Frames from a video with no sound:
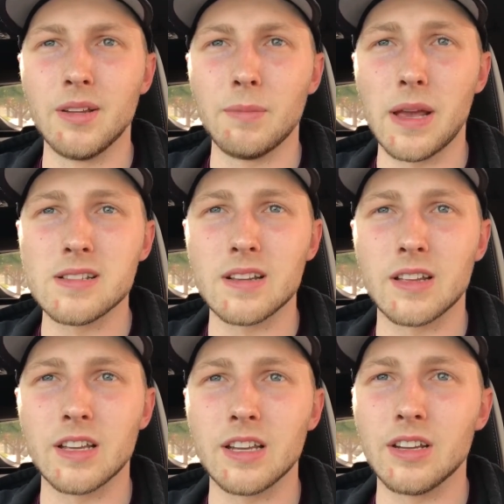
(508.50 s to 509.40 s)

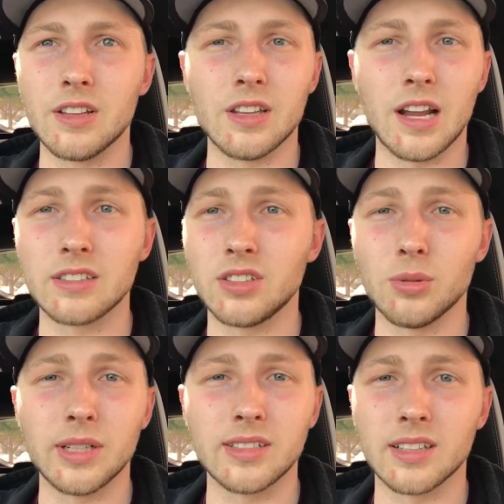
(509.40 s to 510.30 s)
Basically the next 2
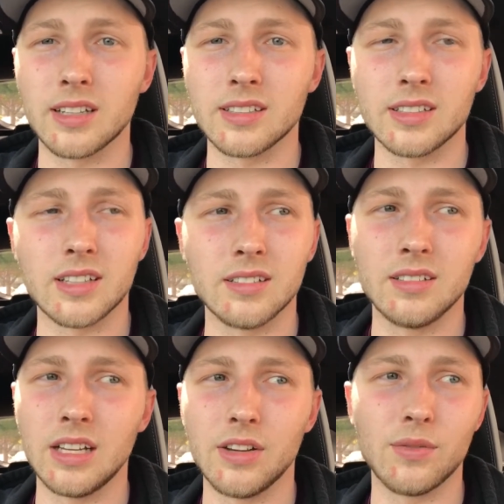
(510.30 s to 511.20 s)
weeks, like I said,
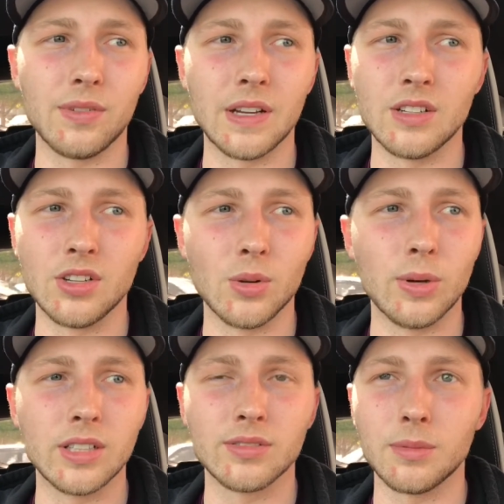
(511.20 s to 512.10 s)
if in 2
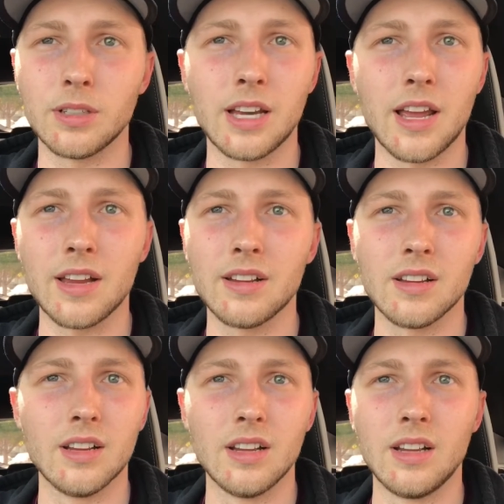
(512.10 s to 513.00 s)
weeks from today
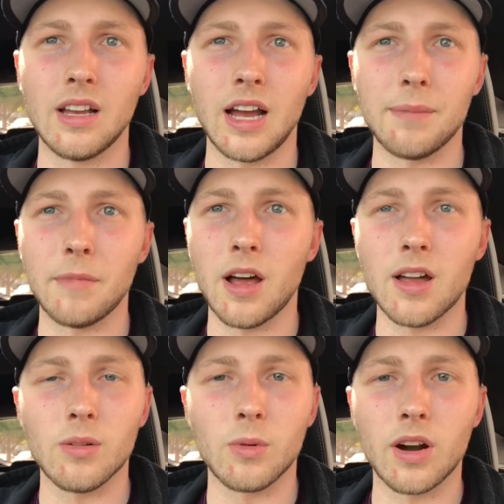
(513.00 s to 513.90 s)
I'm
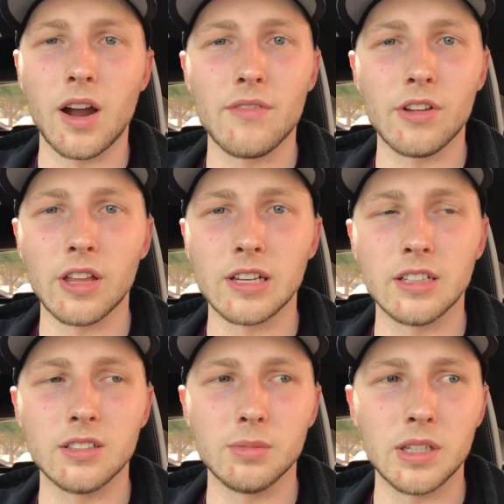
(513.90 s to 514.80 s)
not where I feel I
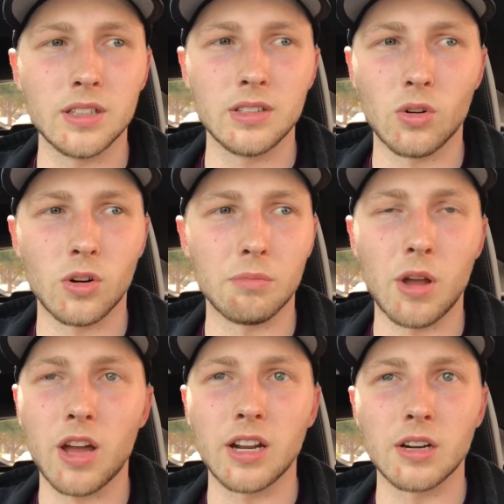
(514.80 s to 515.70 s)
need to be, or I'm
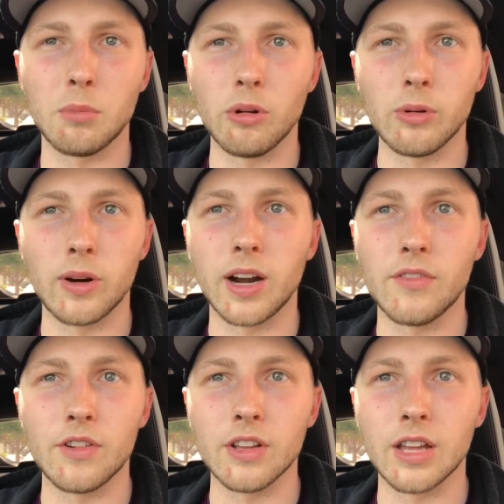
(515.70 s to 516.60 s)
not at a point where I
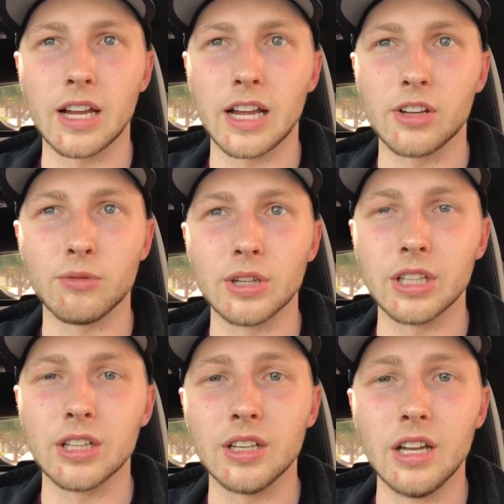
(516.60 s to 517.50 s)
feel like I can
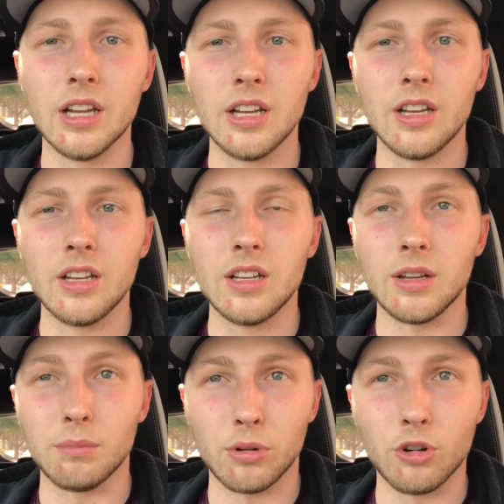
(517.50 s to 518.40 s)
really
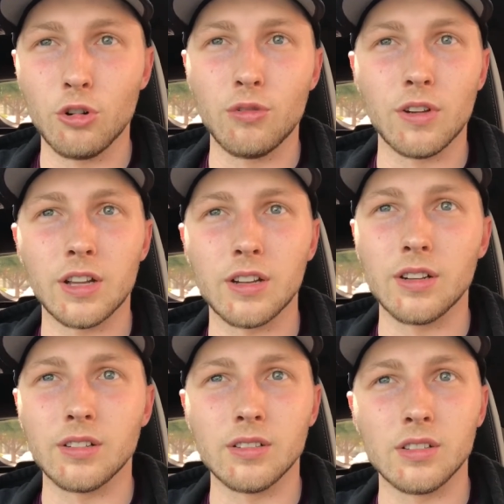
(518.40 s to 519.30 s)
improve
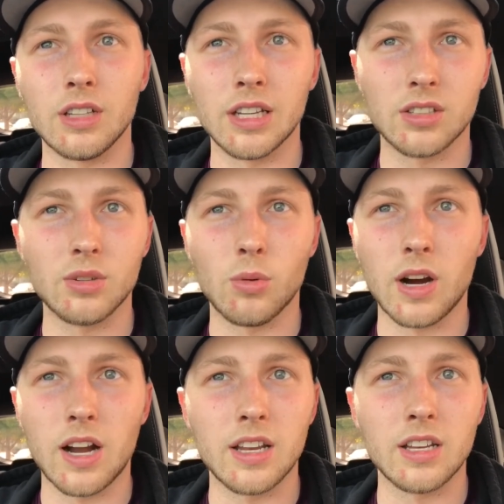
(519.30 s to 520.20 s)
and get to
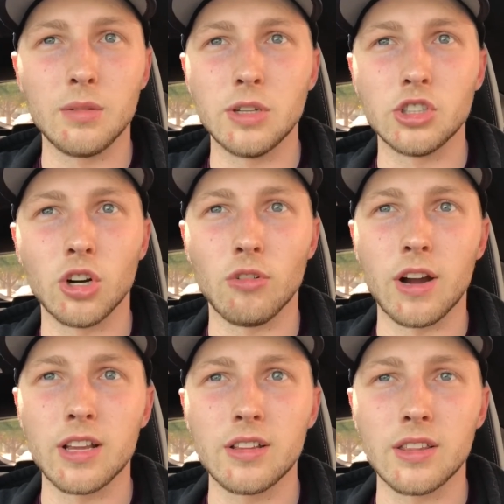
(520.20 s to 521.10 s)
where I need to be show
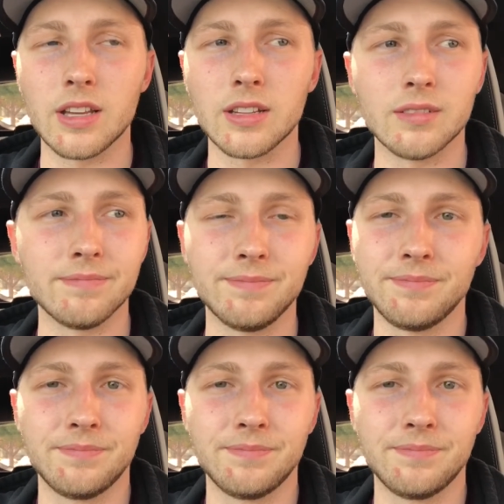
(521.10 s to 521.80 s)
ready, then